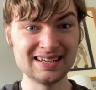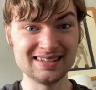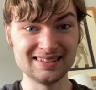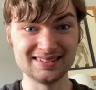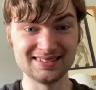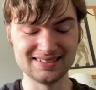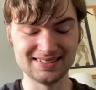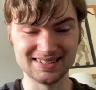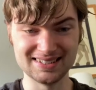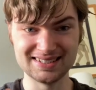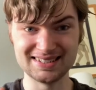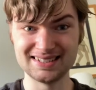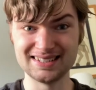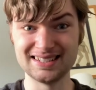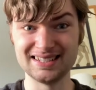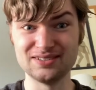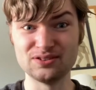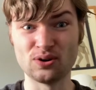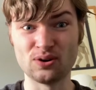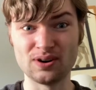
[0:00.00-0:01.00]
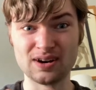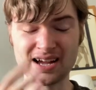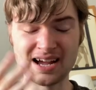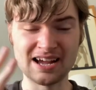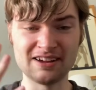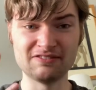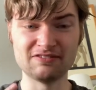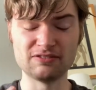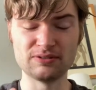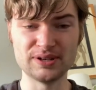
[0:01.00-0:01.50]
Disney, not
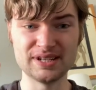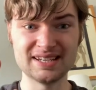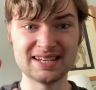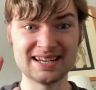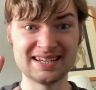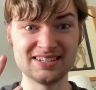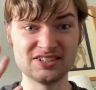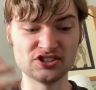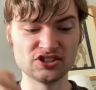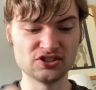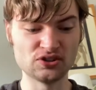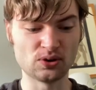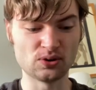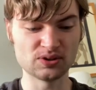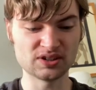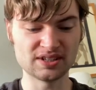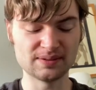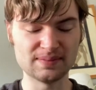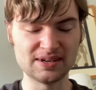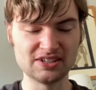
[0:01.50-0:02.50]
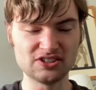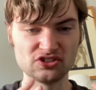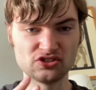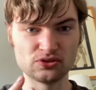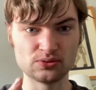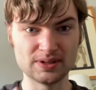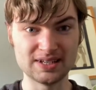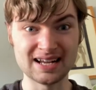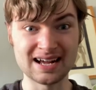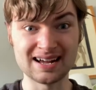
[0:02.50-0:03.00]
every nature
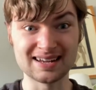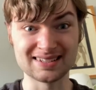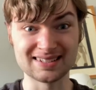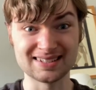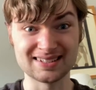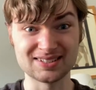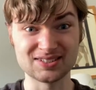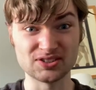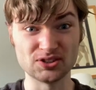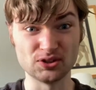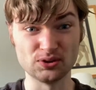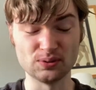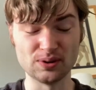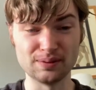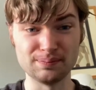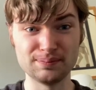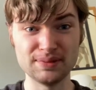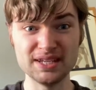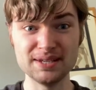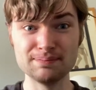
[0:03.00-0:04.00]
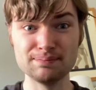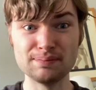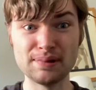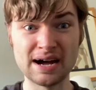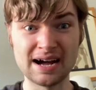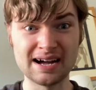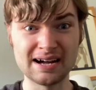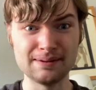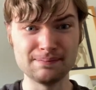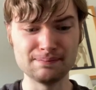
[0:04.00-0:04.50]
documentary has to be
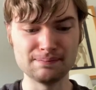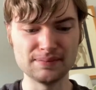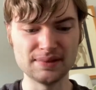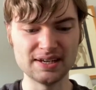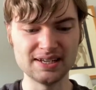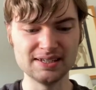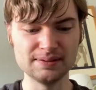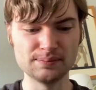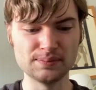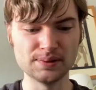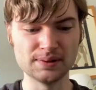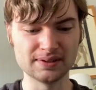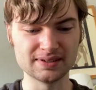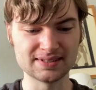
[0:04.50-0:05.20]
Bambi, but